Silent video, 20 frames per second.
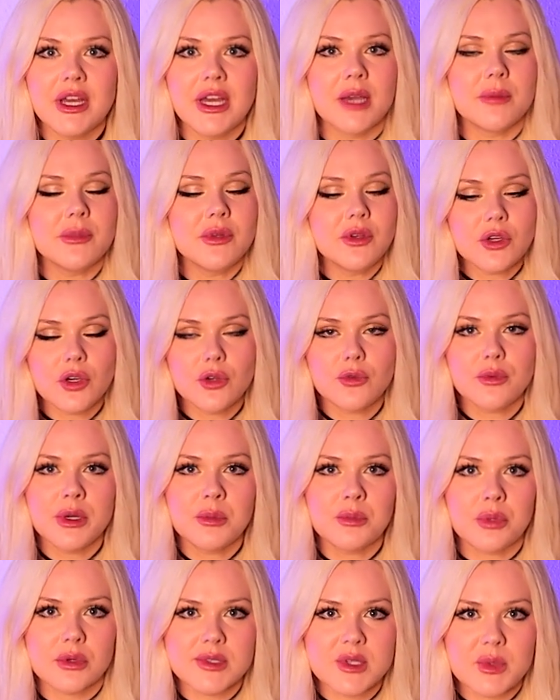I mean, you can
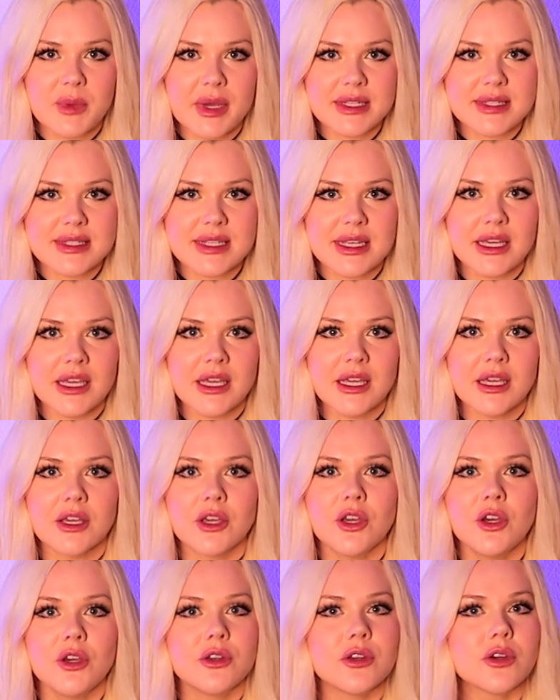read books about
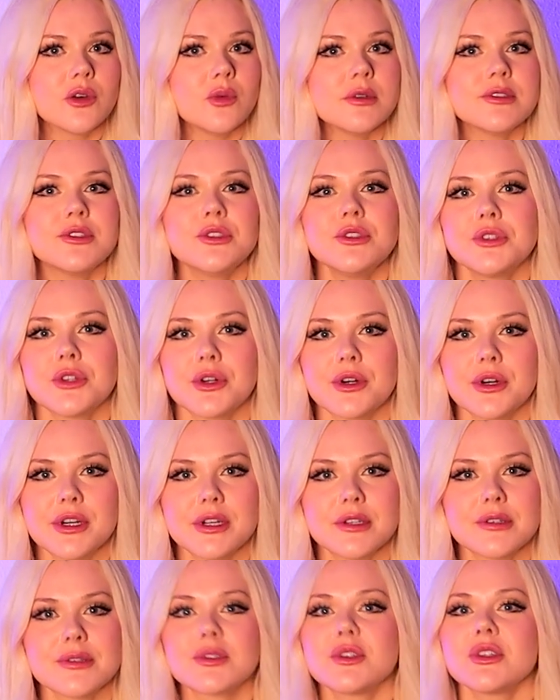singing, you can watch
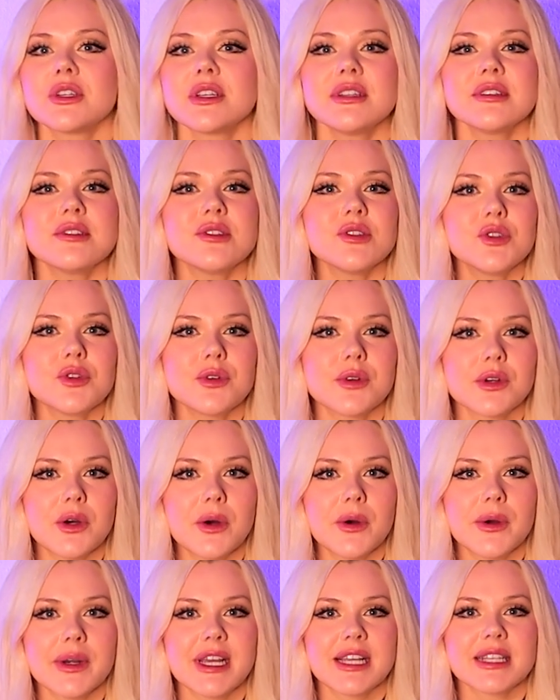tutorials, you can listen to
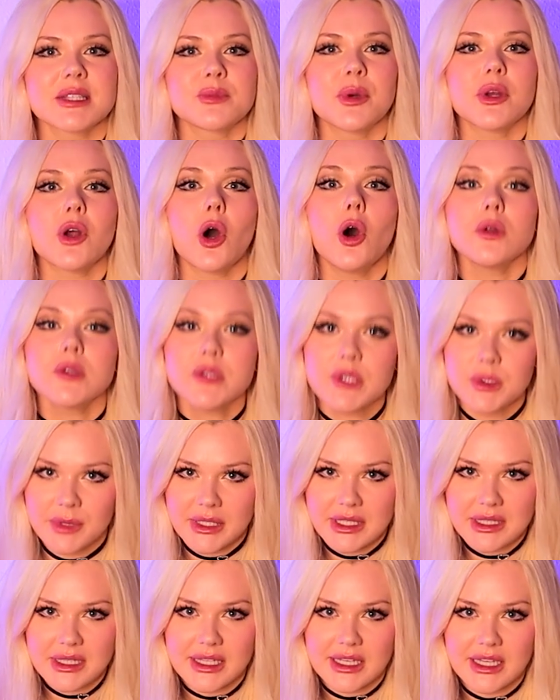recordings, but
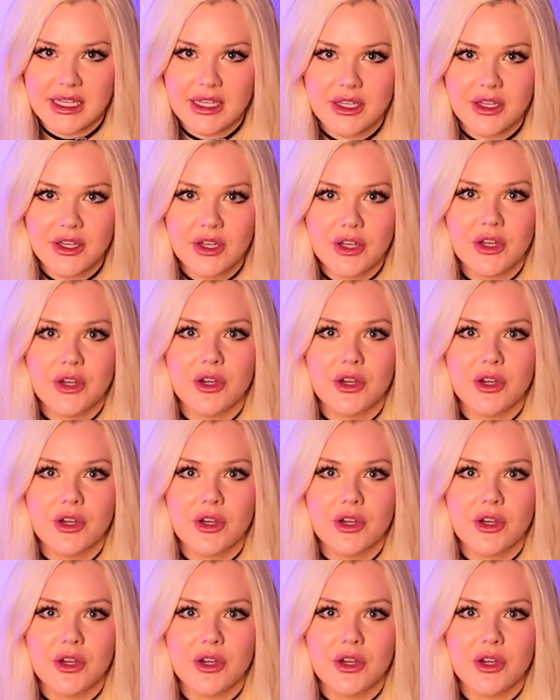ultimately